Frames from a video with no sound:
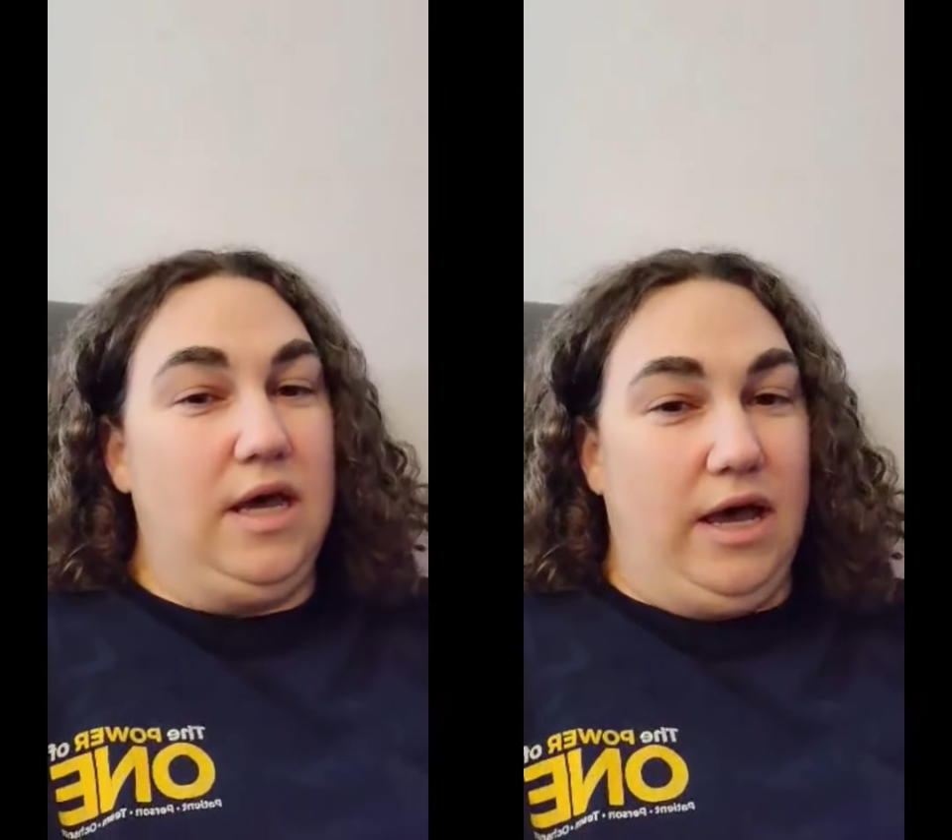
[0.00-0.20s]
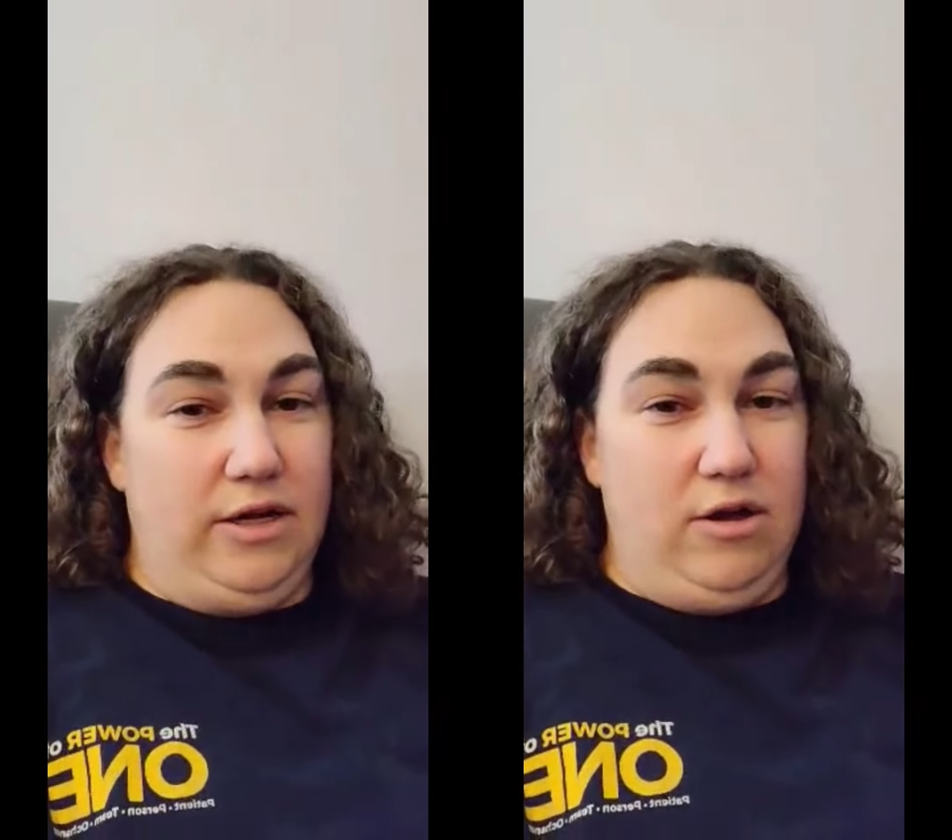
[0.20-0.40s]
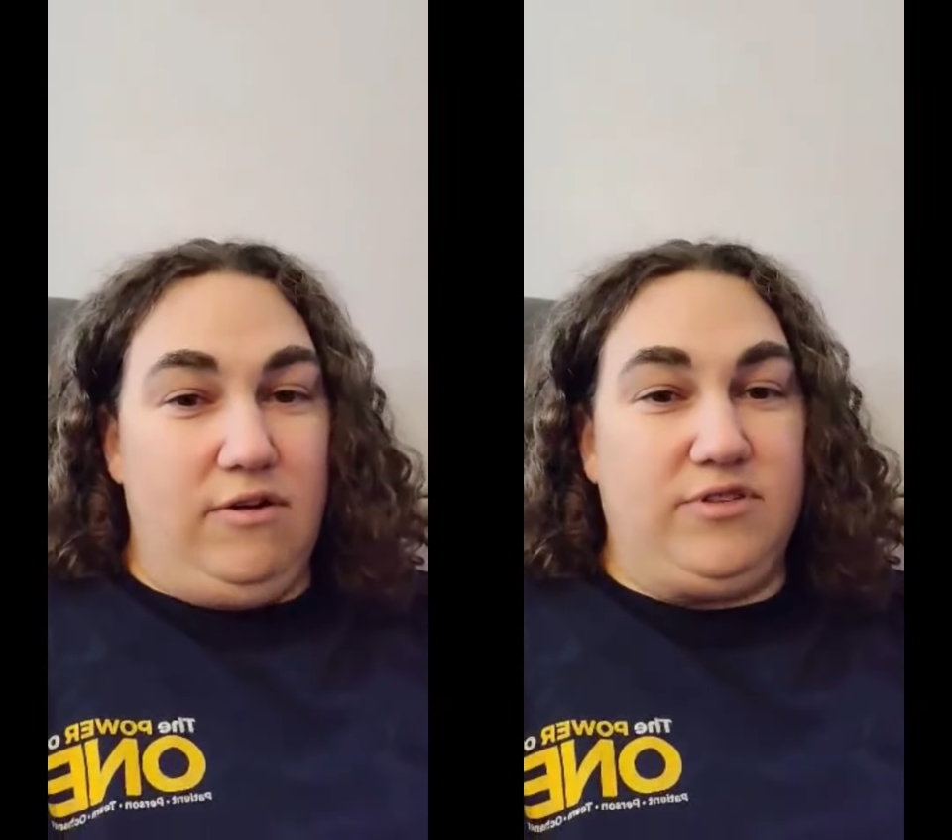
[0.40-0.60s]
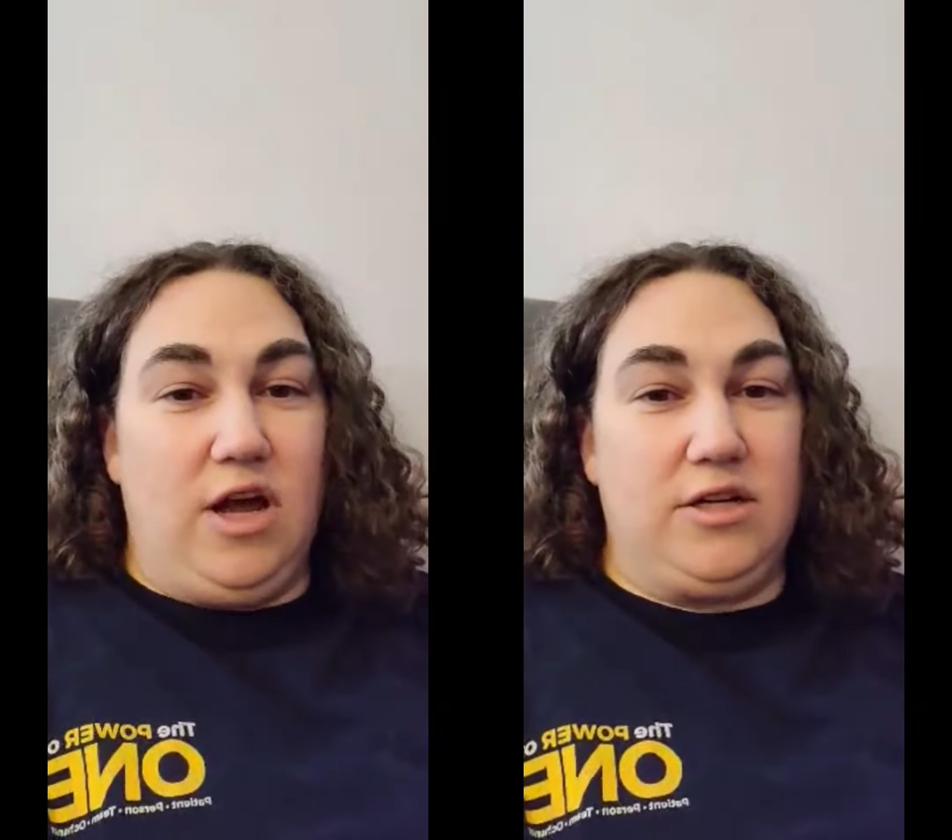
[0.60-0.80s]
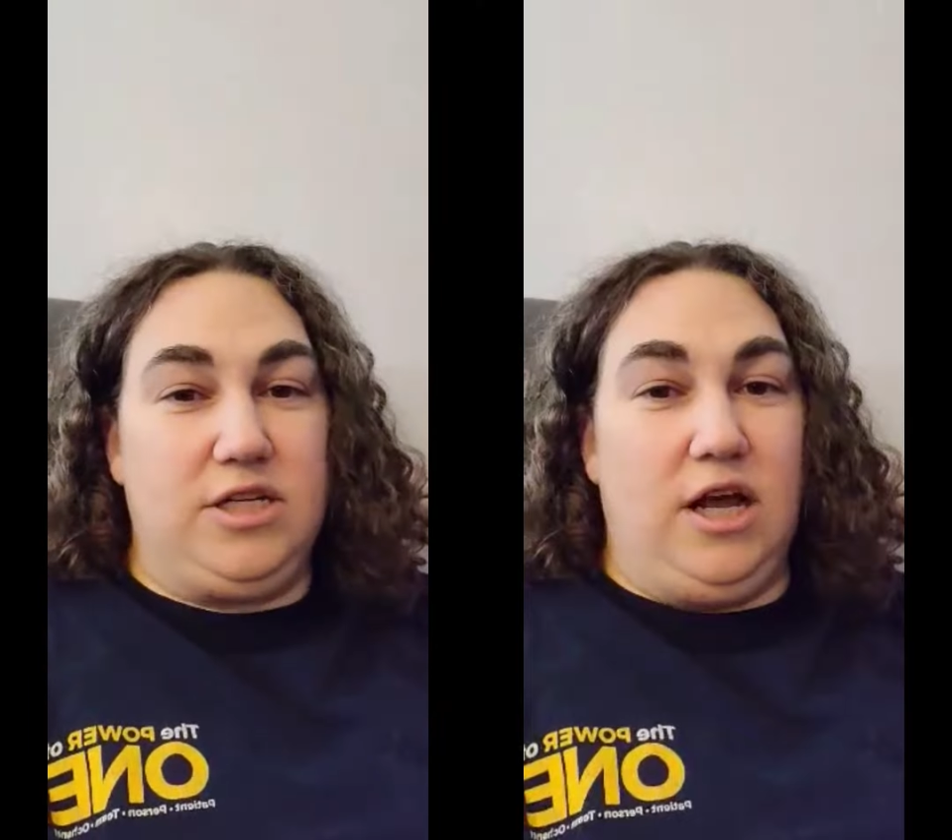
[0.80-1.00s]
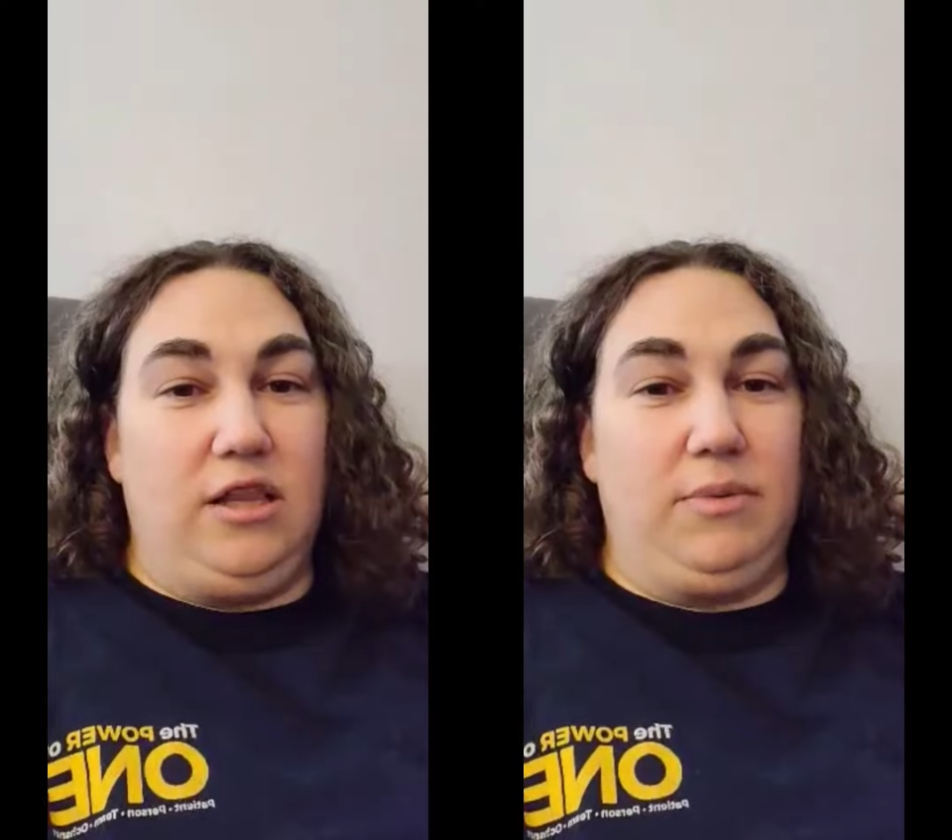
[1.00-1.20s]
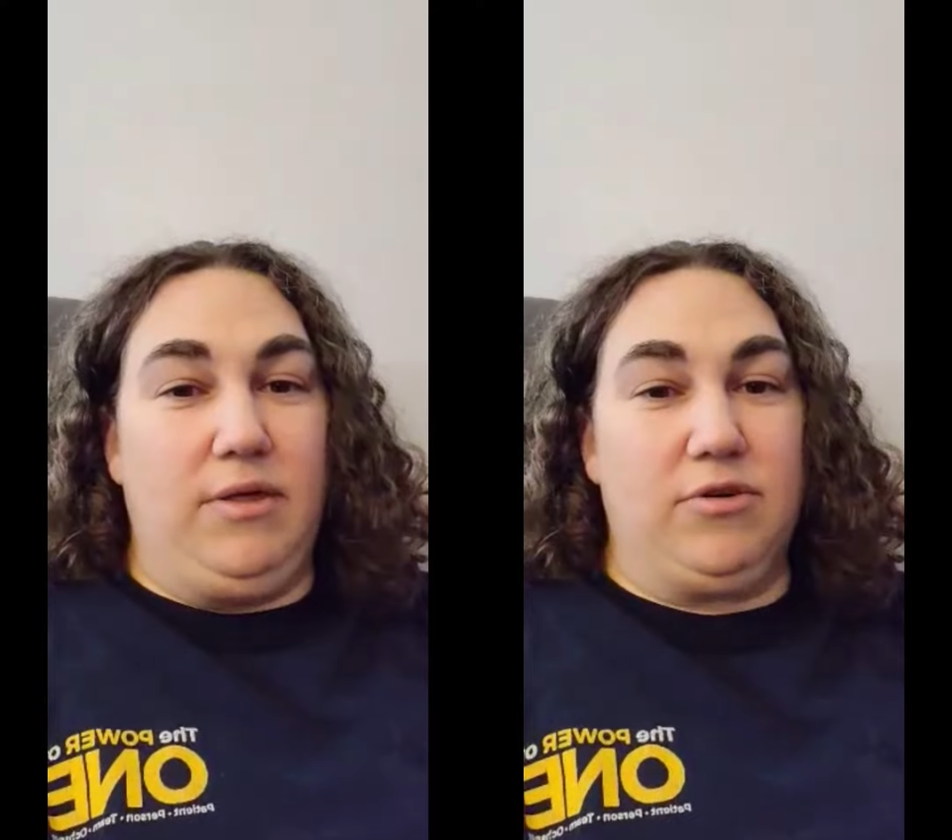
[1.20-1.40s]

I know I've talked to y'all about the